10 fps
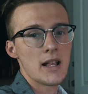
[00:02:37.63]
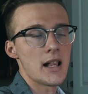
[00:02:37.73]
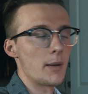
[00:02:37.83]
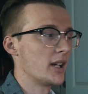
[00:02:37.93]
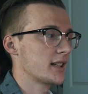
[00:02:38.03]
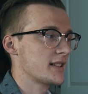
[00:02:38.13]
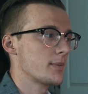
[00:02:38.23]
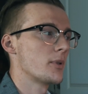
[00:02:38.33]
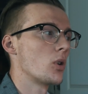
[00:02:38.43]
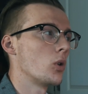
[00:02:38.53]
I'm not going to
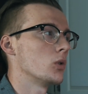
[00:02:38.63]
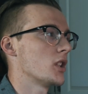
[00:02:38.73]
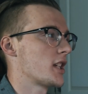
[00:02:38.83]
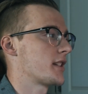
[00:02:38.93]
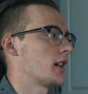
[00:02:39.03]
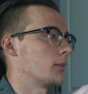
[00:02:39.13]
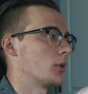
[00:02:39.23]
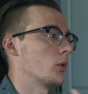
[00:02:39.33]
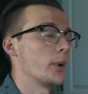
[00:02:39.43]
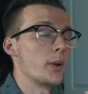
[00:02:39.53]
spend a whole lot of time going